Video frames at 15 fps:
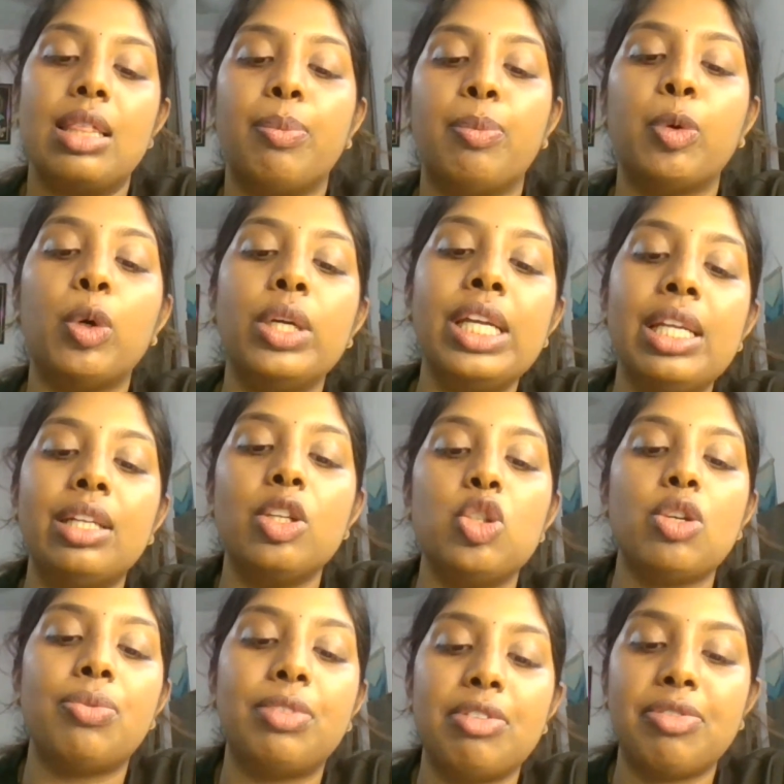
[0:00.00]
The bony
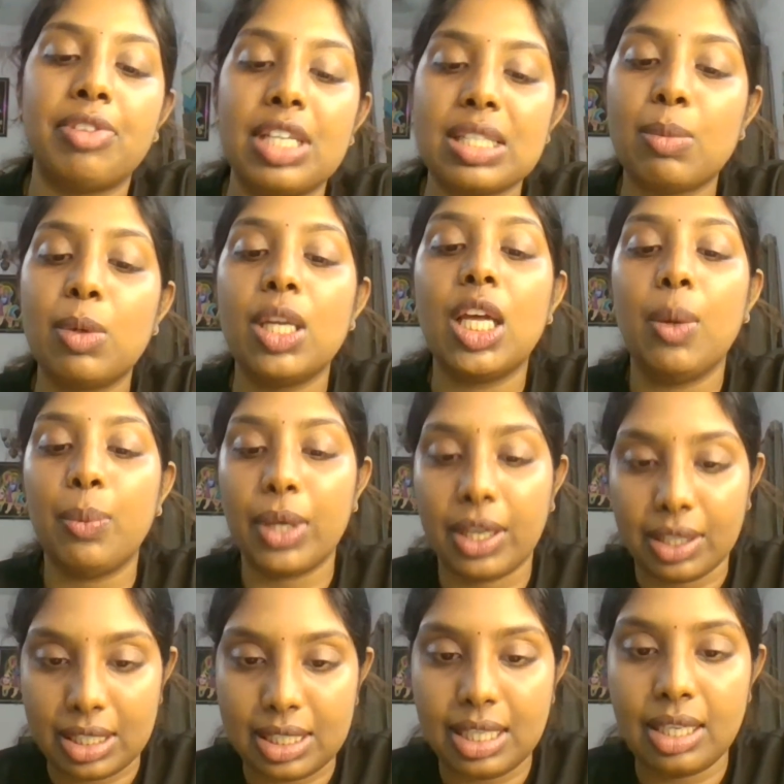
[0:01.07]
ridge of the first molar
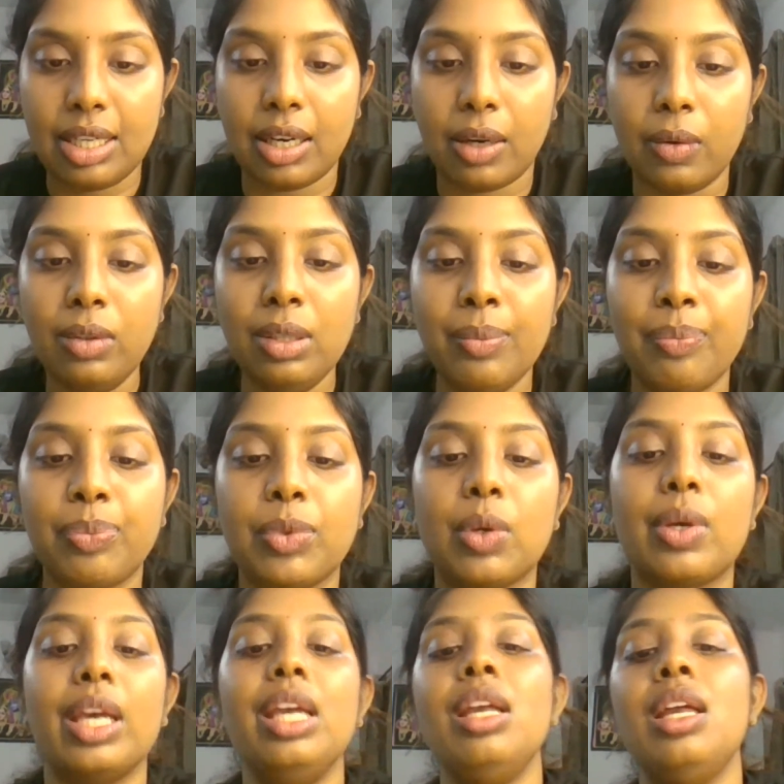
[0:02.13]
will recede down,
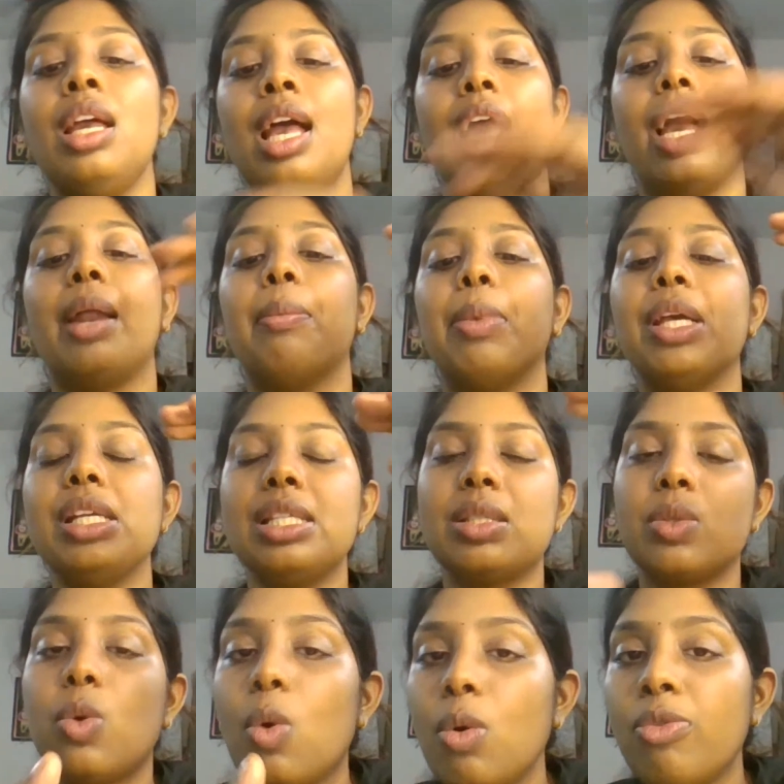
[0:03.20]
okay, and because
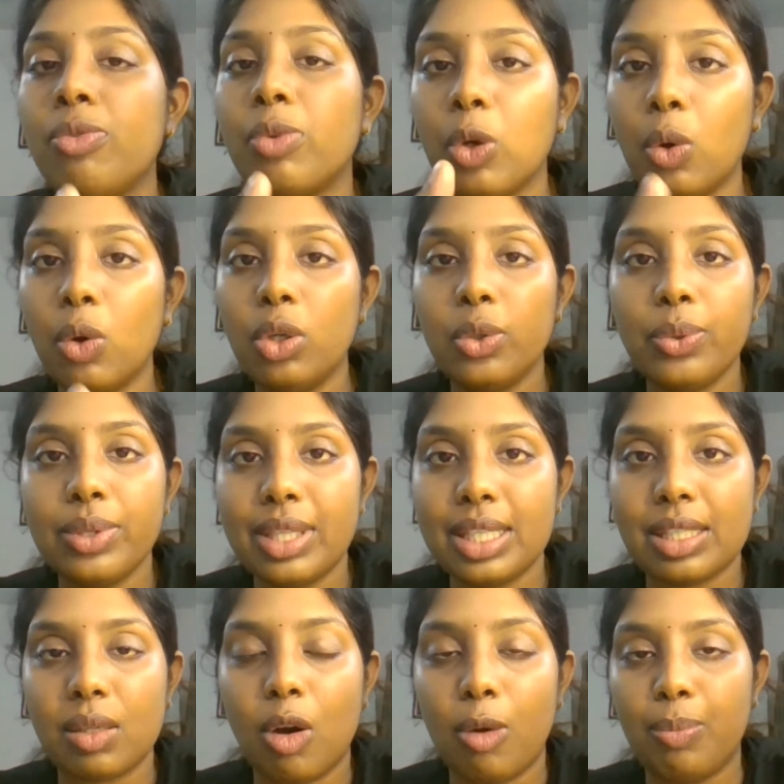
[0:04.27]
no tooth
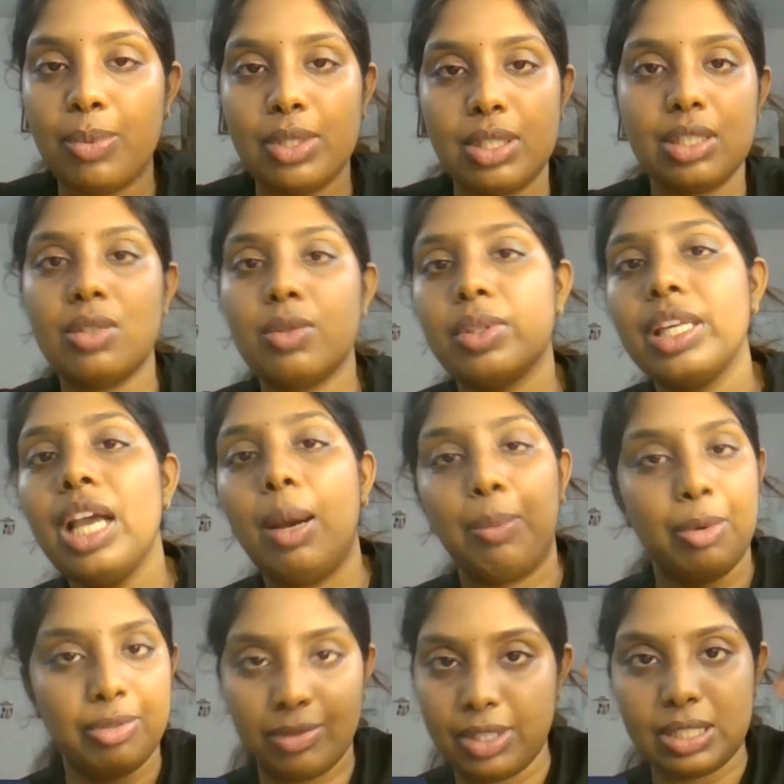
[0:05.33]
is opposite to the upper
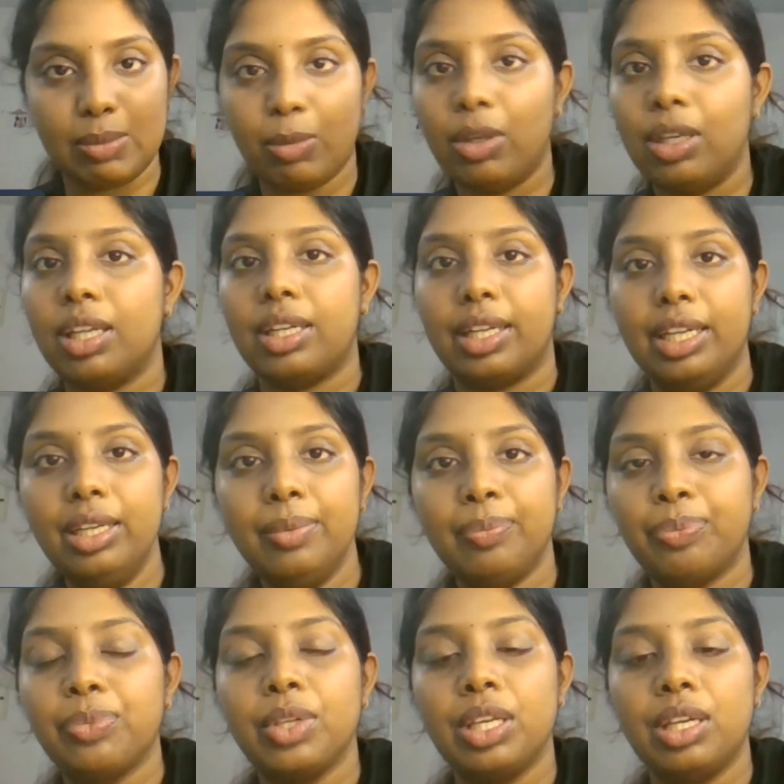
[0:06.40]
first molar,
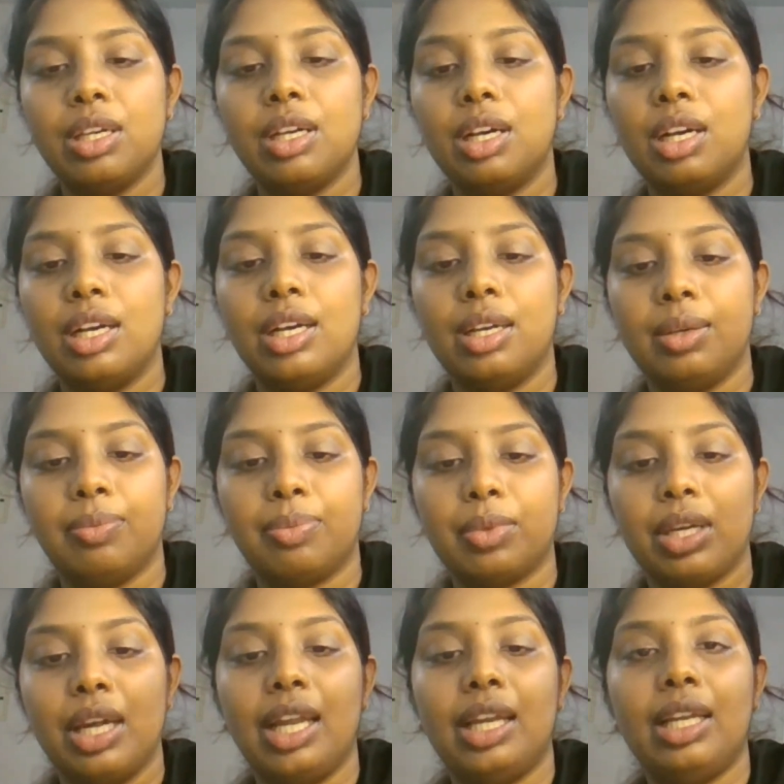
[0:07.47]
right?
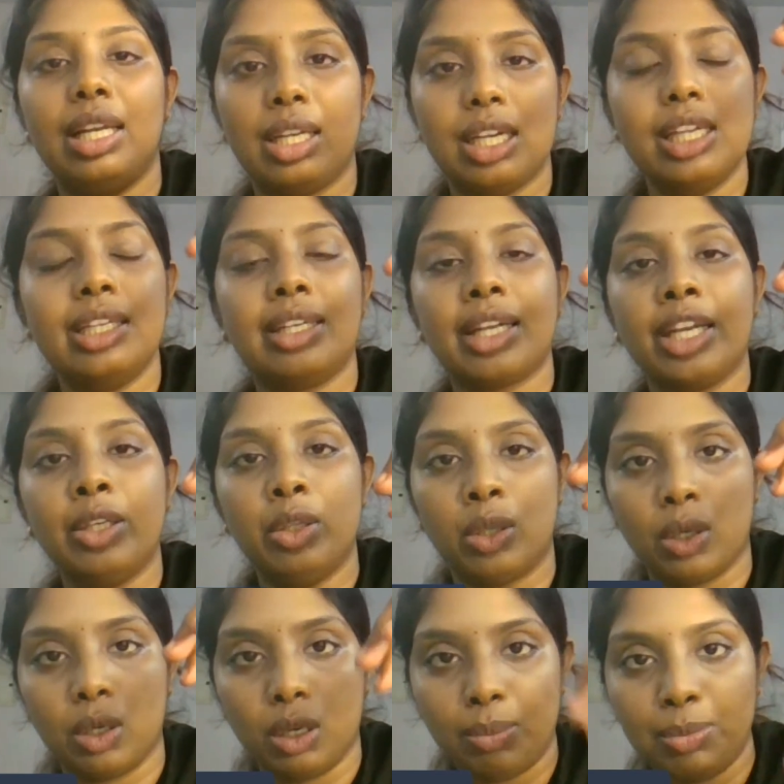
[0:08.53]
It'll try to
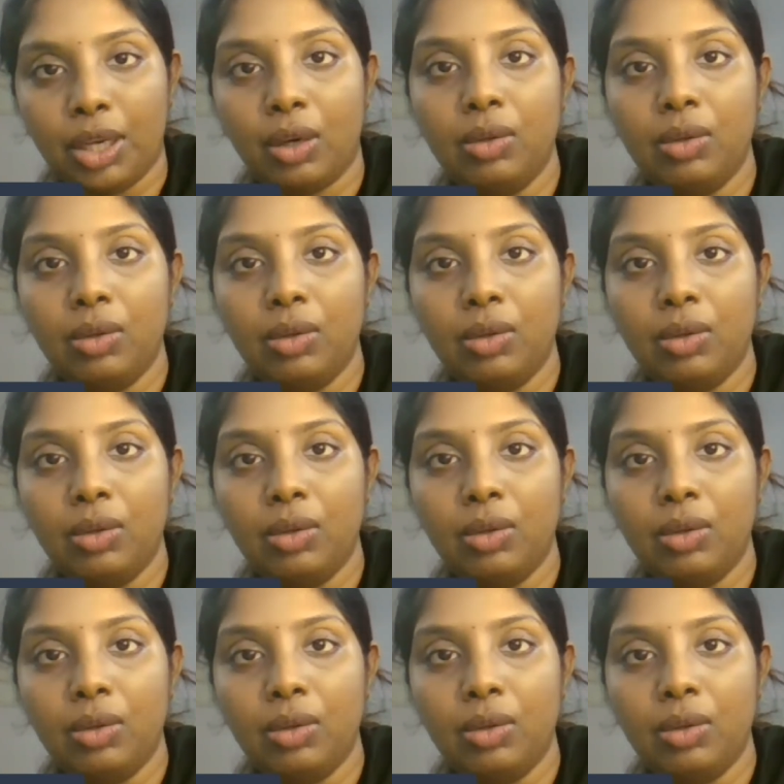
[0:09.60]
drop down.